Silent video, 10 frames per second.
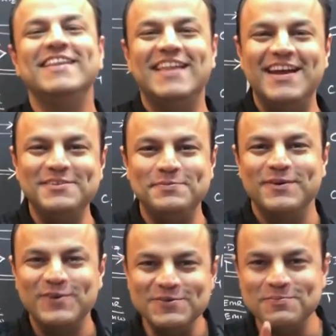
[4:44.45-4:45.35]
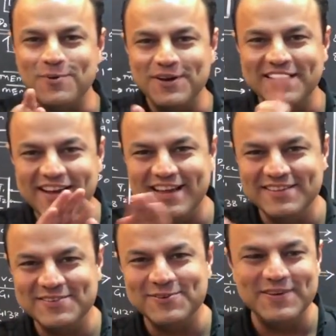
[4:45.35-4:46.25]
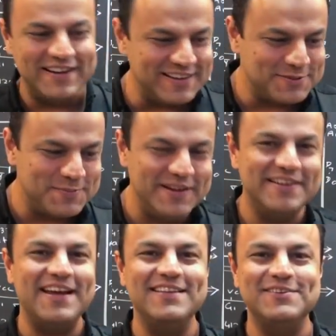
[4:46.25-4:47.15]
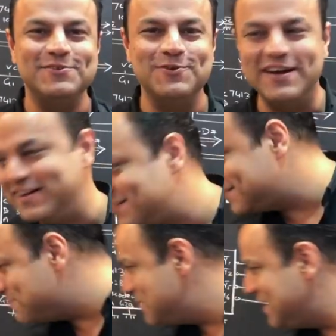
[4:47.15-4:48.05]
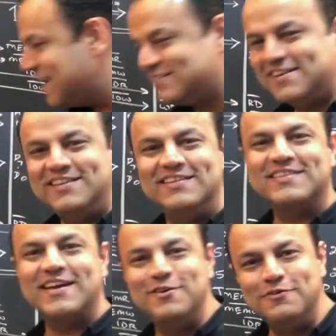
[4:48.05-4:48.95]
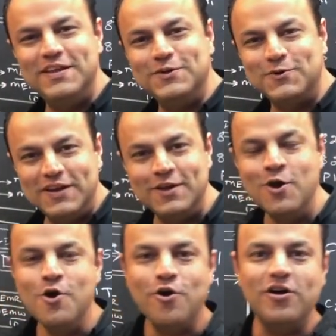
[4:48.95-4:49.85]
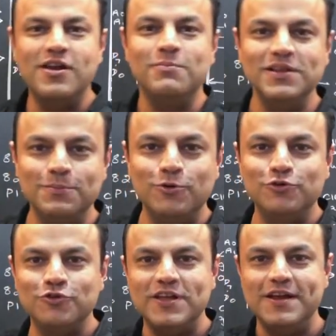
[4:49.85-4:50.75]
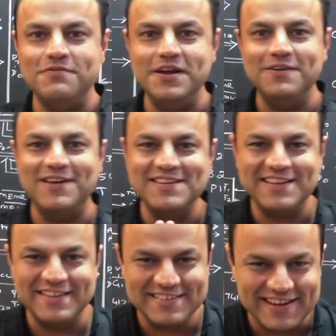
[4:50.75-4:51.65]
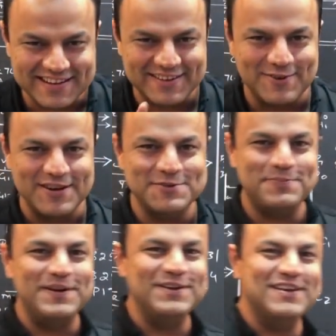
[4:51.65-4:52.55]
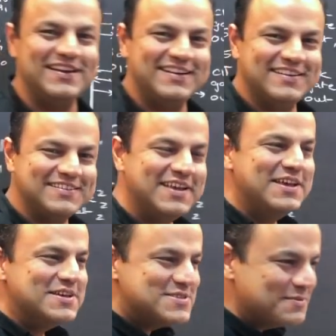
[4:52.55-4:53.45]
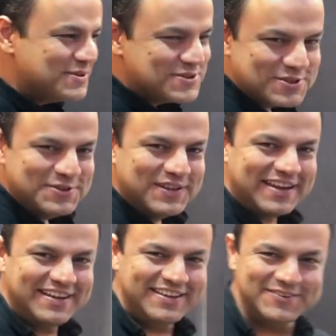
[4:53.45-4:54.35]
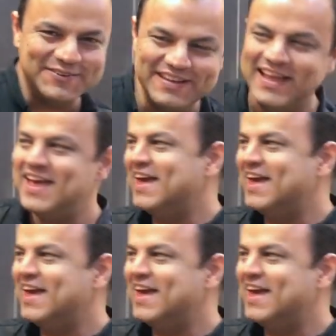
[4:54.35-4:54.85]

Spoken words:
That is because monitor has its own address, printer has its own address. Somebody has done this kind of decoding on our motherboard so that every device gets selected on its particular address. So I'm going to show you that decoding.